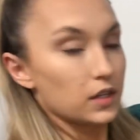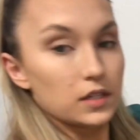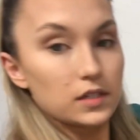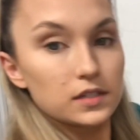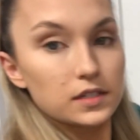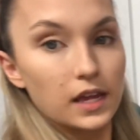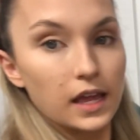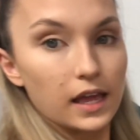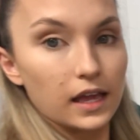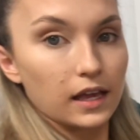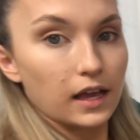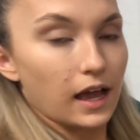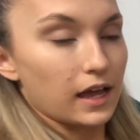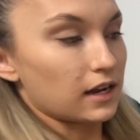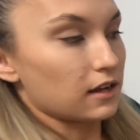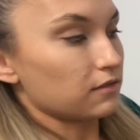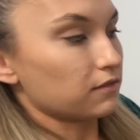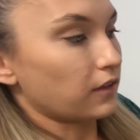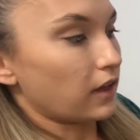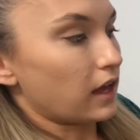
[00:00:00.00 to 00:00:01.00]
take kind
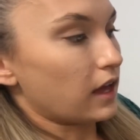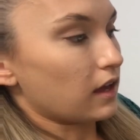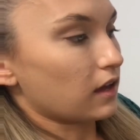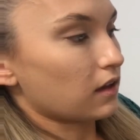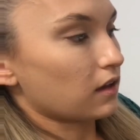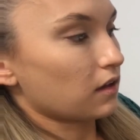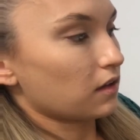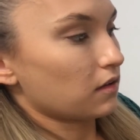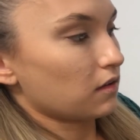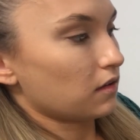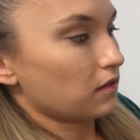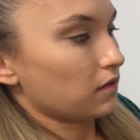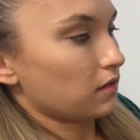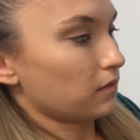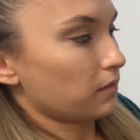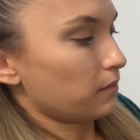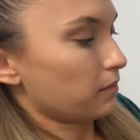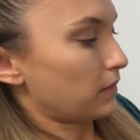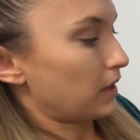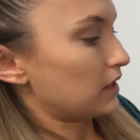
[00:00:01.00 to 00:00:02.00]
of like
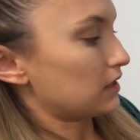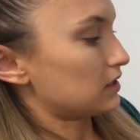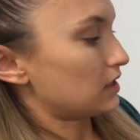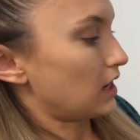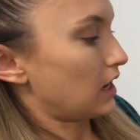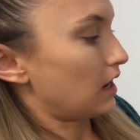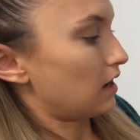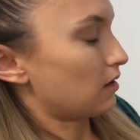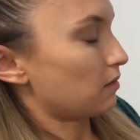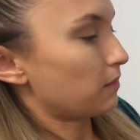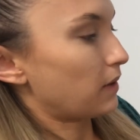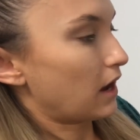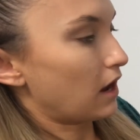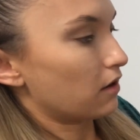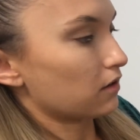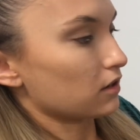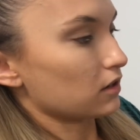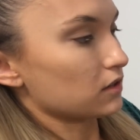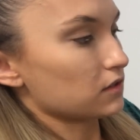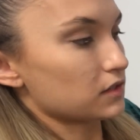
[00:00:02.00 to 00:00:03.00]
my tan
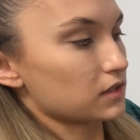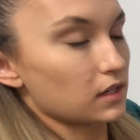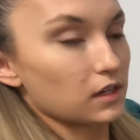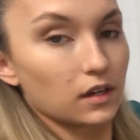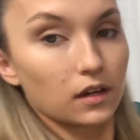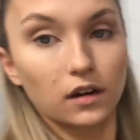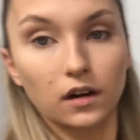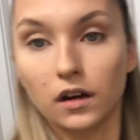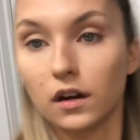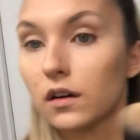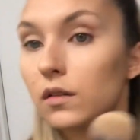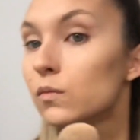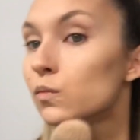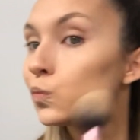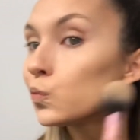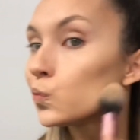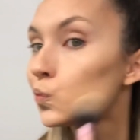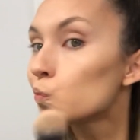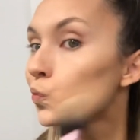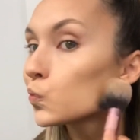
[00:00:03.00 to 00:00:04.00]
powders here
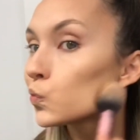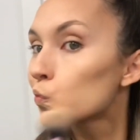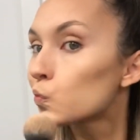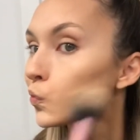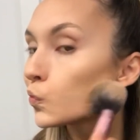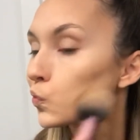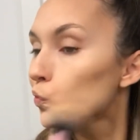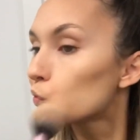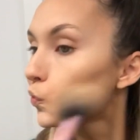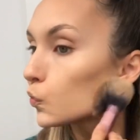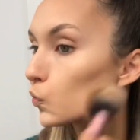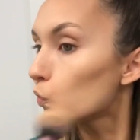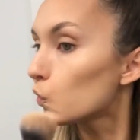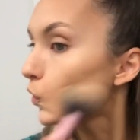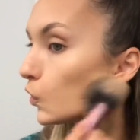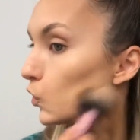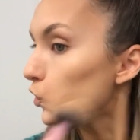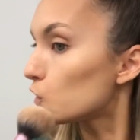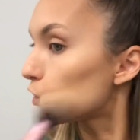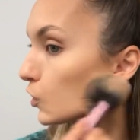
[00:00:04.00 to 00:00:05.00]

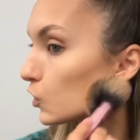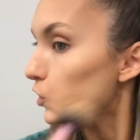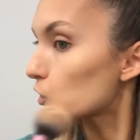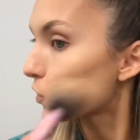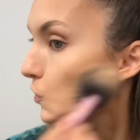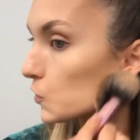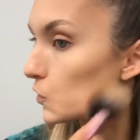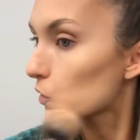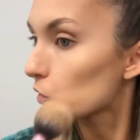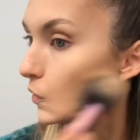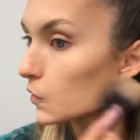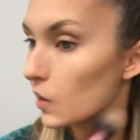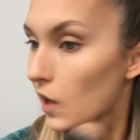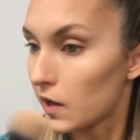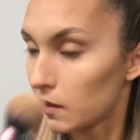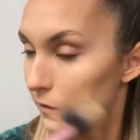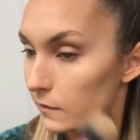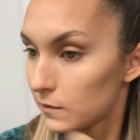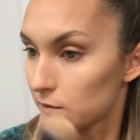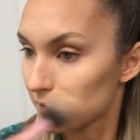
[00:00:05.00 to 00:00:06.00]
and just
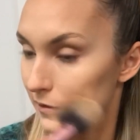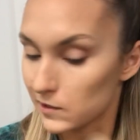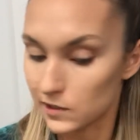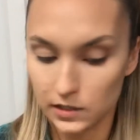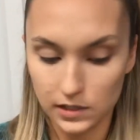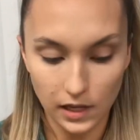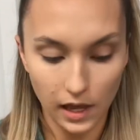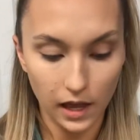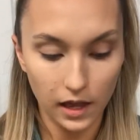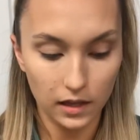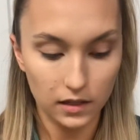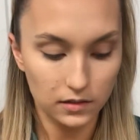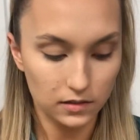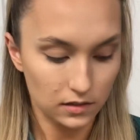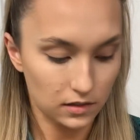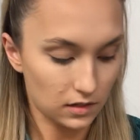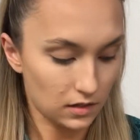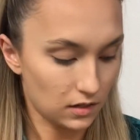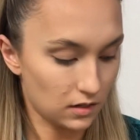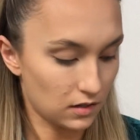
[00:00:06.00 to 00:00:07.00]
kind of set